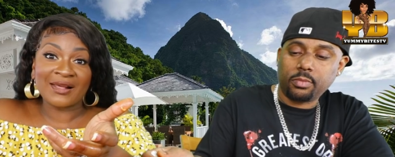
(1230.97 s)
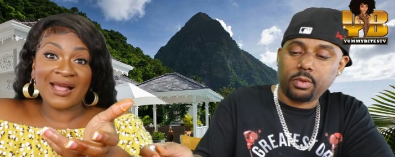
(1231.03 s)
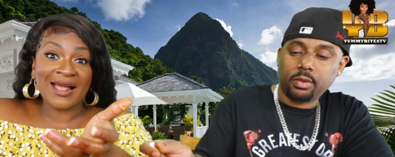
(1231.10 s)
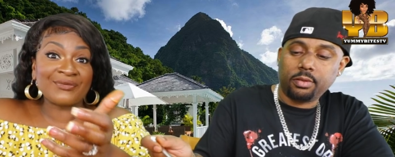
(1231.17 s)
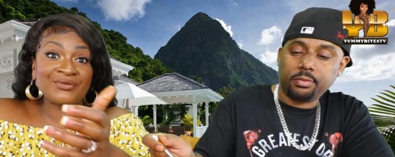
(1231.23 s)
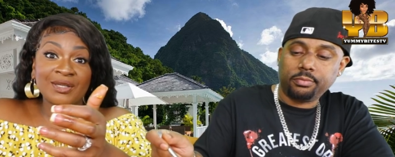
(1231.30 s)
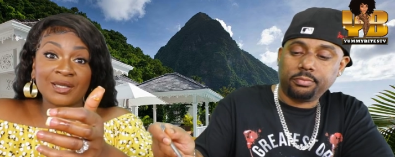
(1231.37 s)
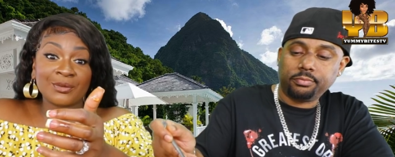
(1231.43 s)

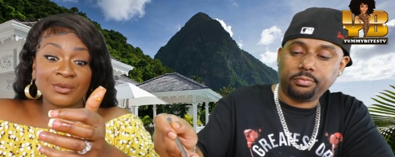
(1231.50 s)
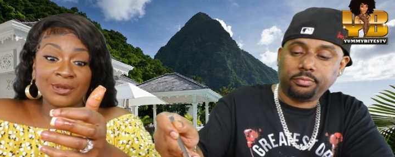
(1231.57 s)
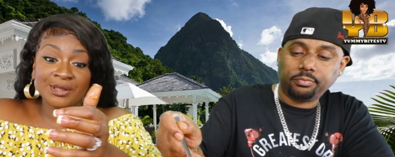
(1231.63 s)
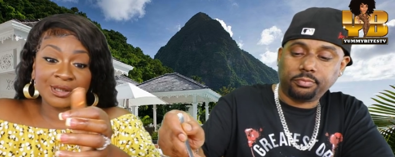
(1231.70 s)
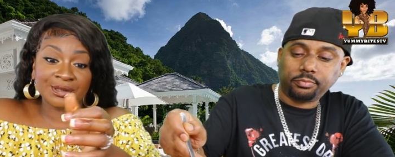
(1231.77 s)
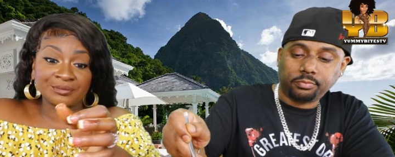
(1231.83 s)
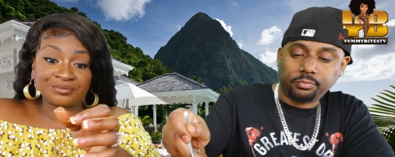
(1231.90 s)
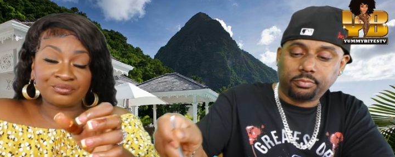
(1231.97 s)
Speaker 1: I think it
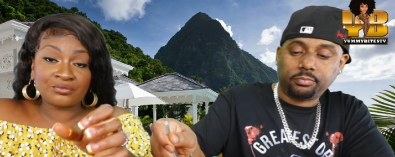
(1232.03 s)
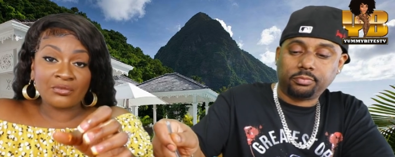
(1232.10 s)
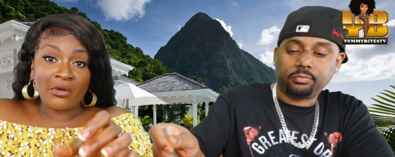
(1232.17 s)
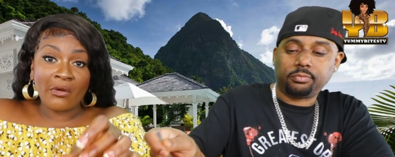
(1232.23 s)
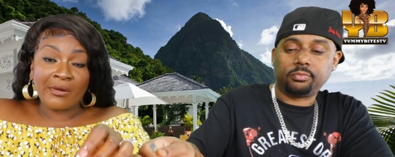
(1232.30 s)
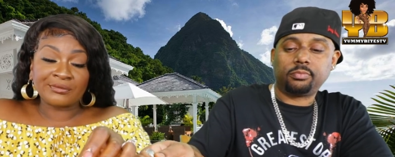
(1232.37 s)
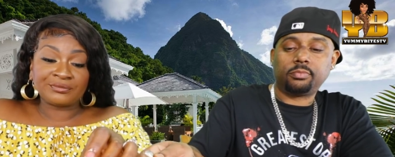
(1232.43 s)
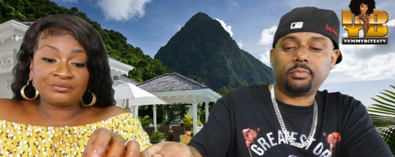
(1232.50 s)
would.
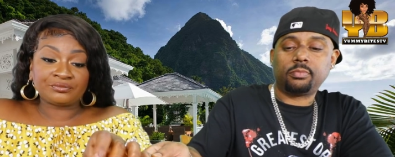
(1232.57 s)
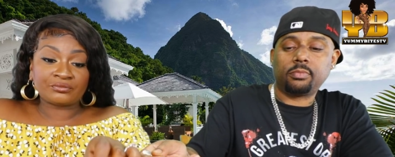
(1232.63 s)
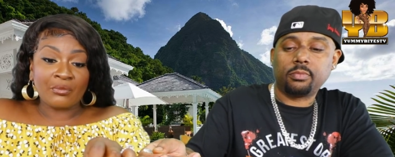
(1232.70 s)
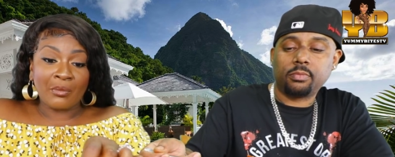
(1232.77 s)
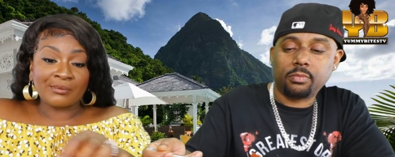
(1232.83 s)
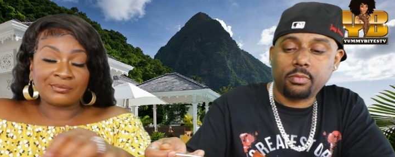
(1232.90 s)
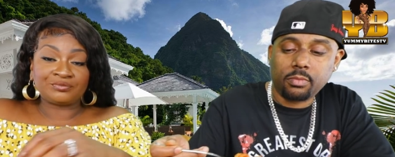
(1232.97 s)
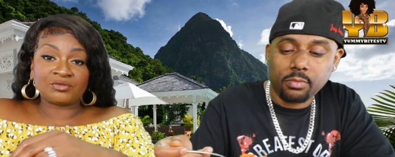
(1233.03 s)

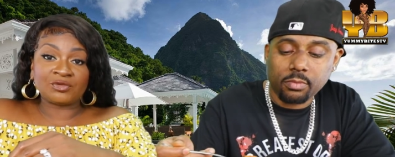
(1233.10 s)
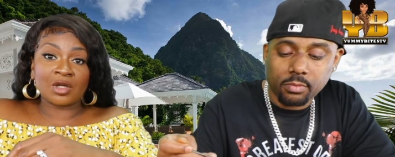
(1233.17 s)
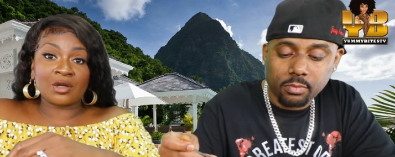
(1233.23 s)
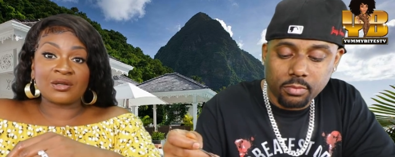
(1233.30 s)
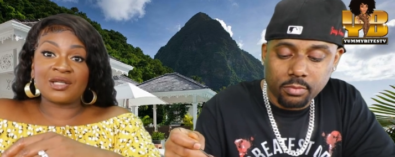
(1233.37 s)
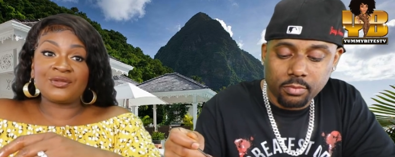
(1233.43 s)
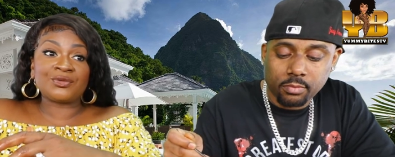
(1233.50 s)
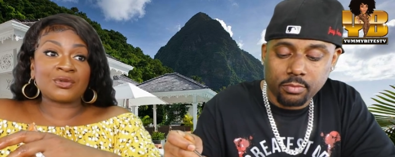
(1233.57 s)
You
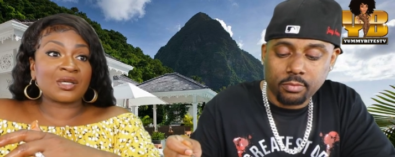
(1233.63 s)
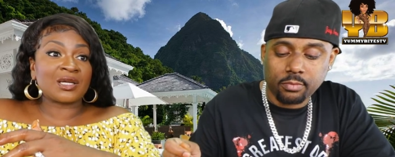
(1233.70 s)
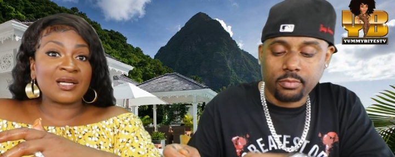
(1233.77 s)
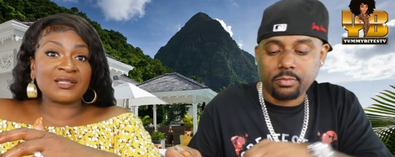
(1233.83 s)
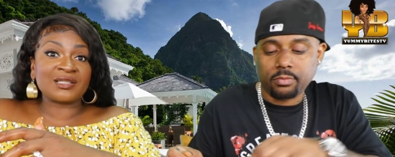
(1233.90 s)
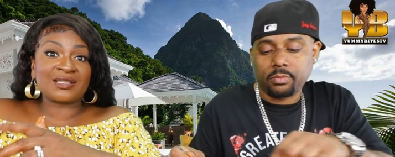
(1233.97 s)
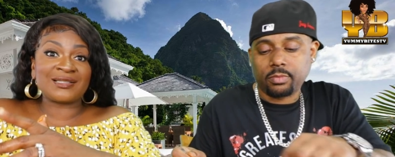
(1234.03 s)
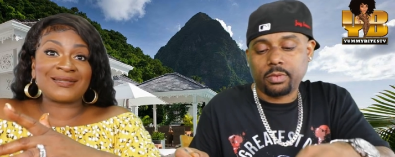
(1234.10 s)
know, leave your
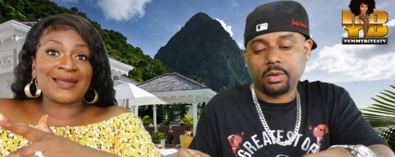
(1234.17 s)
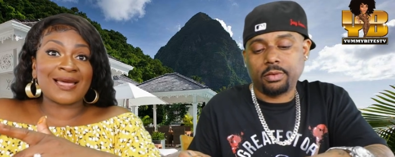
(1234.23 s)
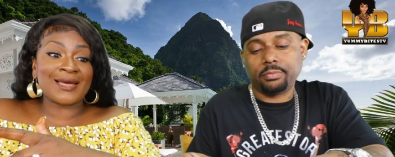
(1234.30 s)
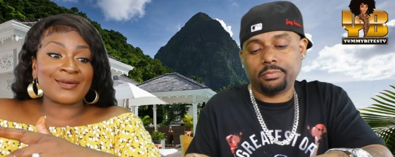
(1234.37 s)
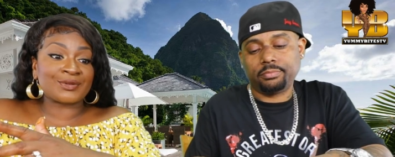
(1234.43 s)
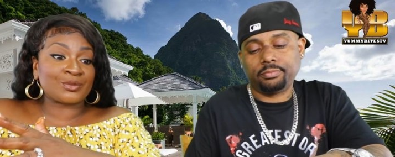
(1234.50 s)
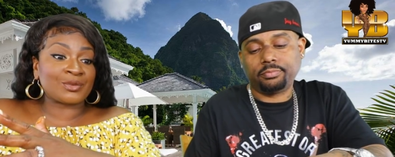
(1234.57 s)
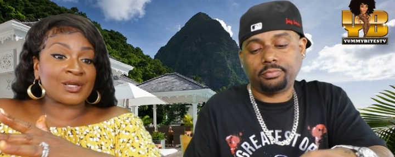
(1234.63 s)
guns and your
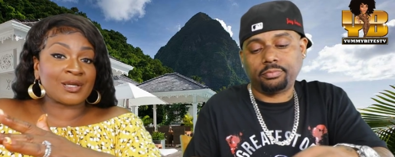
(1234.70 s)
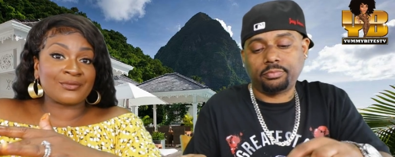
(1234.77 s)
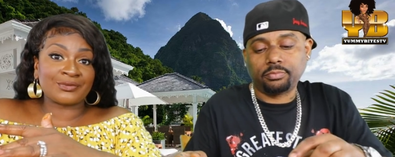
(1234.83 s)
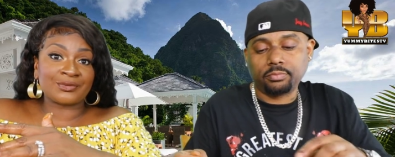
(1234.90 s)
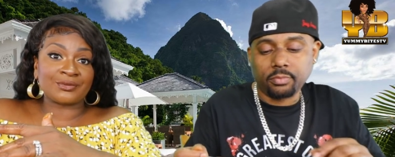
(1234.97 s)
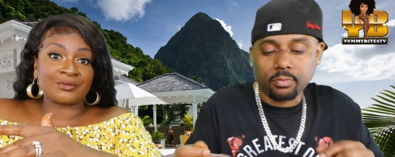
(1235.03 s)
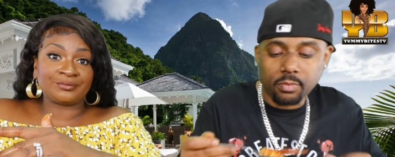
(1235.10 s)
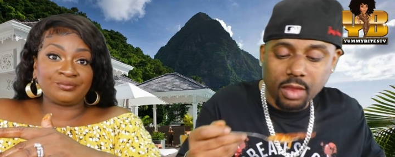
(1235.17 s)
knives or
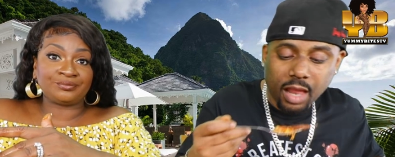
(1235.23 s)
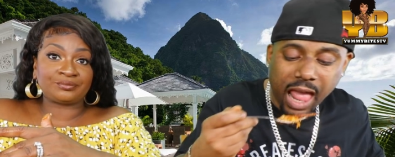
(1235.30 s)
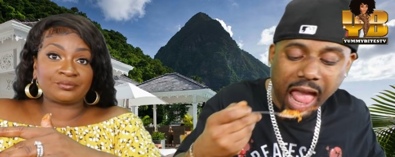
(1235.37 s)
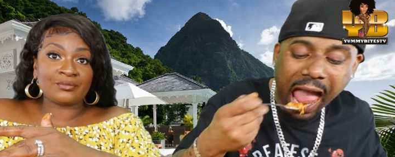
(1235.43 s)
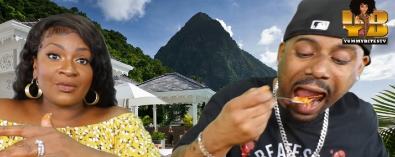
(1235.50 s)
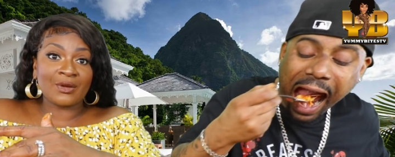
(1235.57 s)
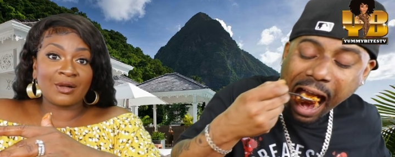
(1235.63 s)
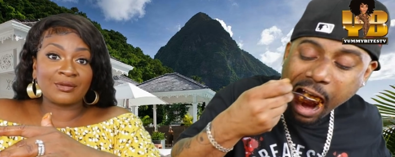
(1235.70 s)
whatever
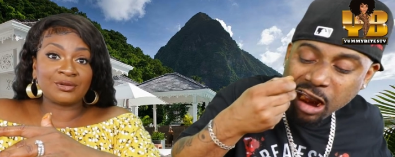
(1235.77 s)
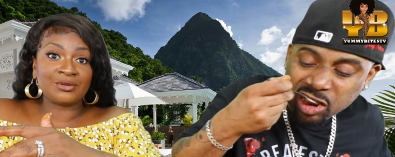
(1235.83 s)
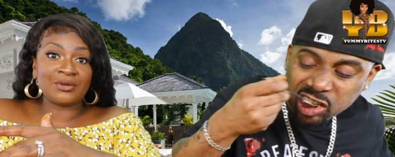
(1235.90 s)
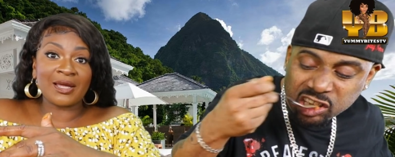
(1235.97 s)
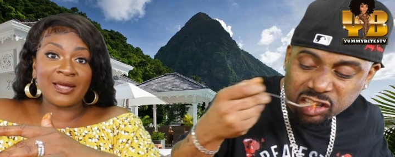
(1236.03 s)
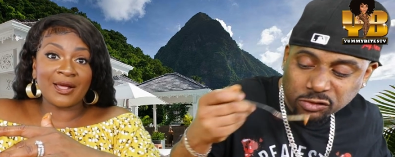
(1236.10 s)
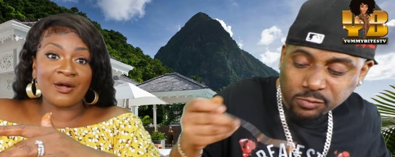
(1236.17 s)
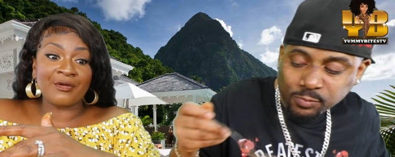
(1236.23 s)

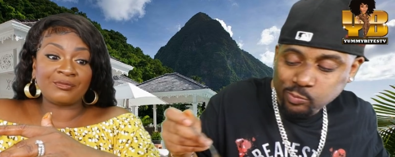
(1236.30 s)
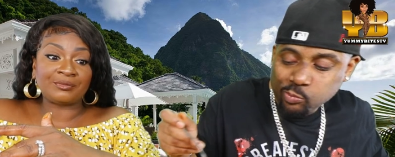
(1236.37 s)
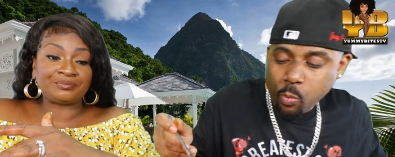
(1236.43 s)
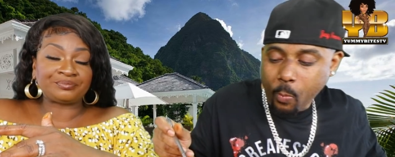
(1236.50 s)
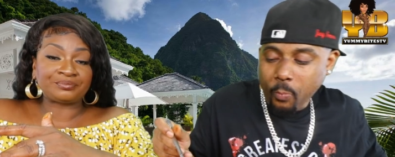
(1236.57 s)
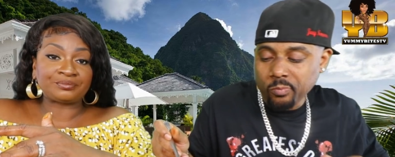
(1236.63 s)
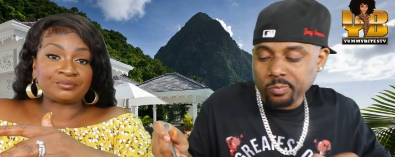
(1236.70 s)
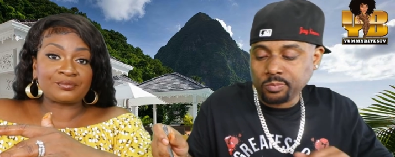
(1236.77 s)
you have
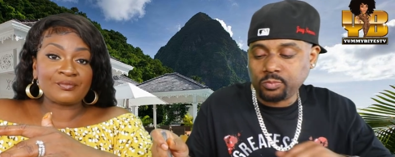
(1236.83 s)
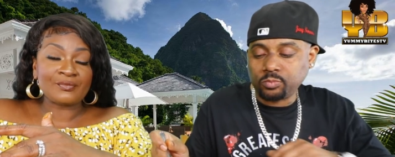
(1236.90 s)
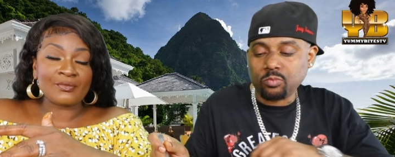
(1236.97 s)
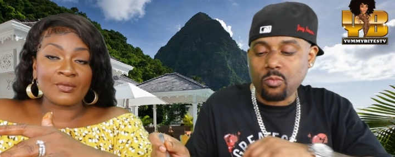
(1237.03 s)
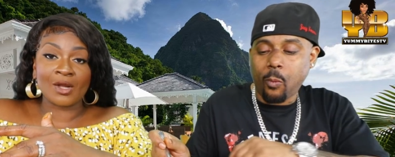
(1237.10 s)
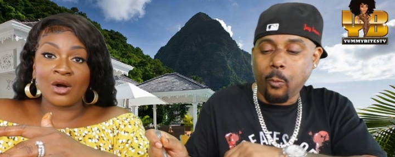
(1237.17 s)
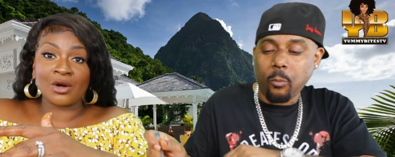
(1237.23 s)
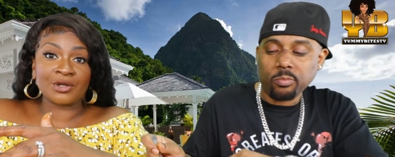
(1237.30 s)

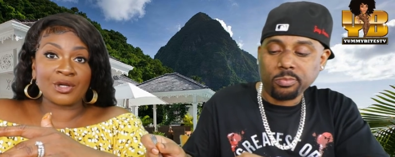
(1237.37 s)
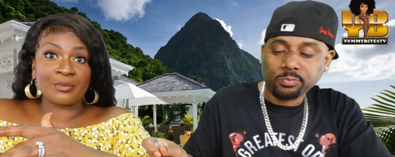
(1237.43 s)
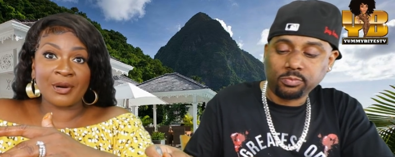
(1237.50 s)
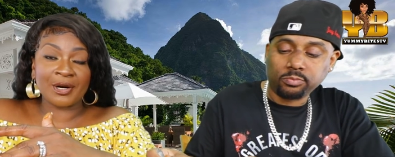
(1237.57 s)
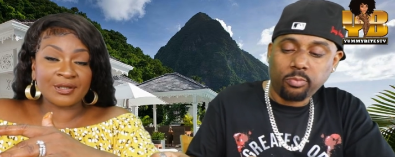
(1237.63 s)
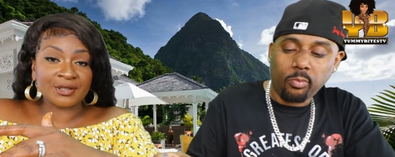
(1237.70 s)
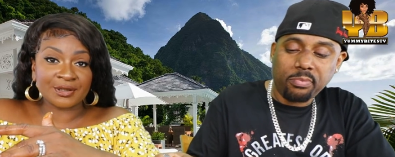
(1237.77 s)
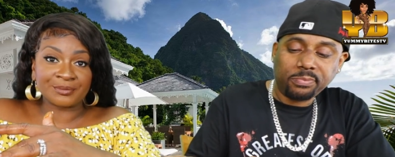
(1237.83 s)
on your
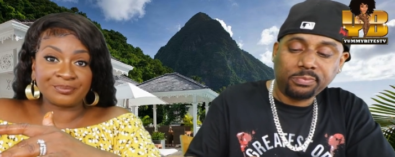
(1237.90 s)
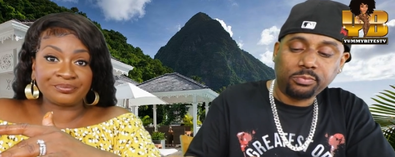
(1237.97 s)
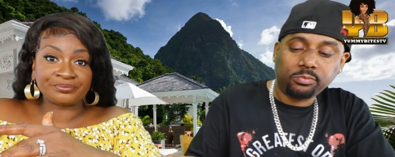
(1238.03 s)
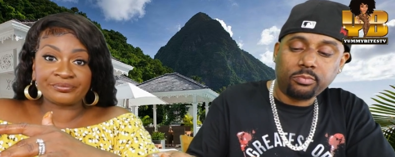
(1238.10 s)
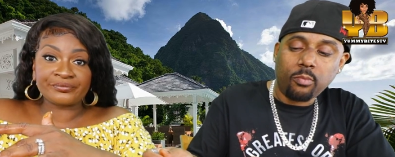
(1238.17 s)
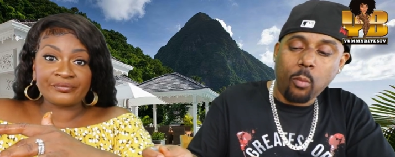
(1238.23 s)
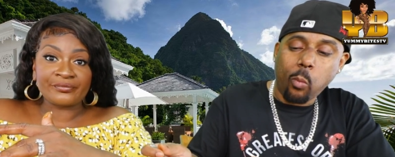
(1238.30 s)
person.